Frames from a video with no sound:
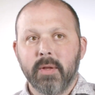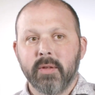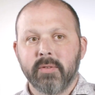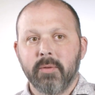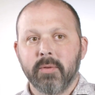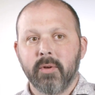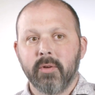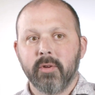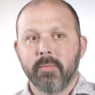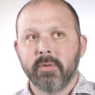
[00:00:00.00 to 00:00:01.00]
he's dealt with
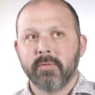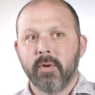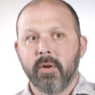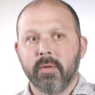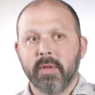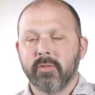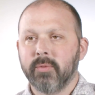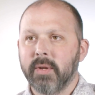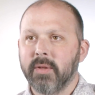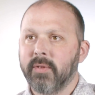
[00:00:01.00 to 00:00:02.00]
chordomas for, I think,
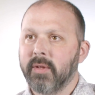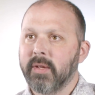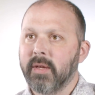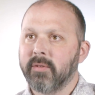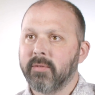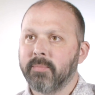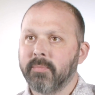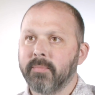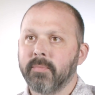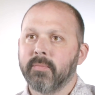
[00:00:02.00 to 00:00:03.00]
20, 30 years. He's
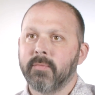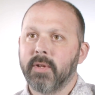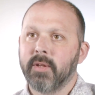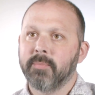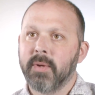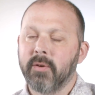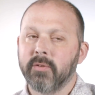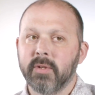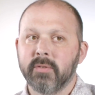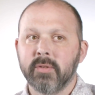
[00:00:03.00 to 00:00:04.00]
really
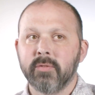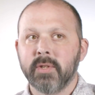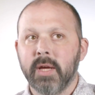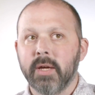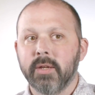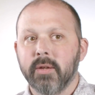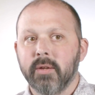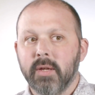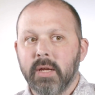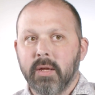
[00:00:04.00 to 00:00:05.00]
experienced. He's since retired.
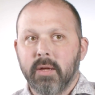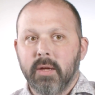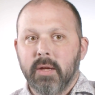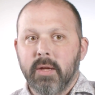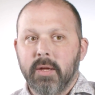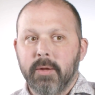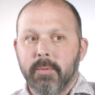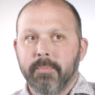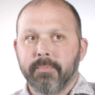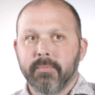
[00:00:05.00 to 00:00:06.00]

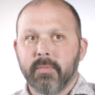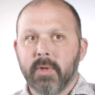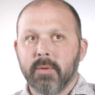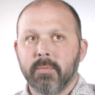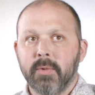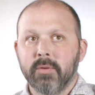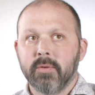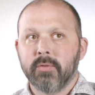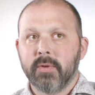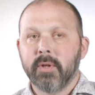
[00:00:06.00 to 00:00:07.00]
But he
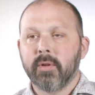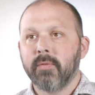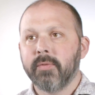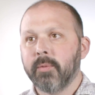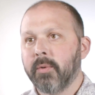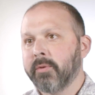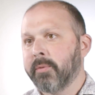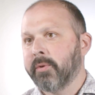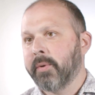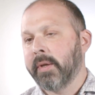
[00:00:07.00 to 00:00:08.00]
was really confident with what we
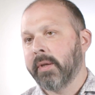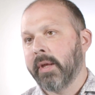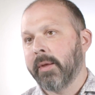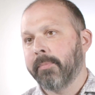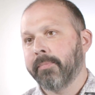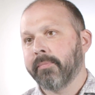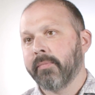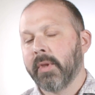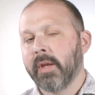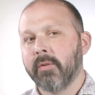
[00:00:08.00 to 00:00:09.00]
were doing, and
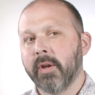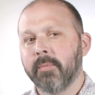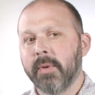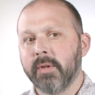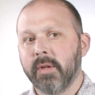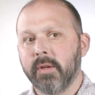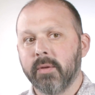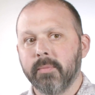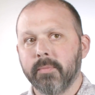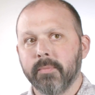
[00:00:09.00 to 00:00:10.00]
he recommended
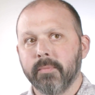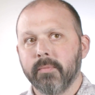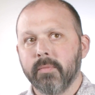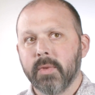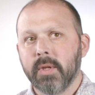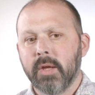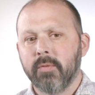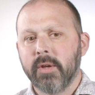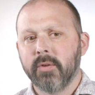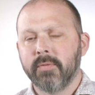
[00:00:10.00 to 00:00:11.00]

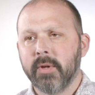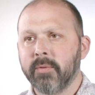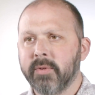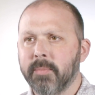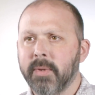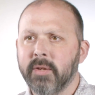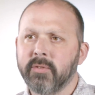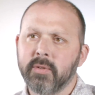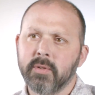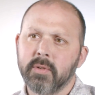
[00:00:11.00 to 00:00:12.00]
radio frequency
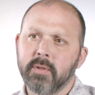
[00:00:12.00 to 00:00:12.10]
ablation,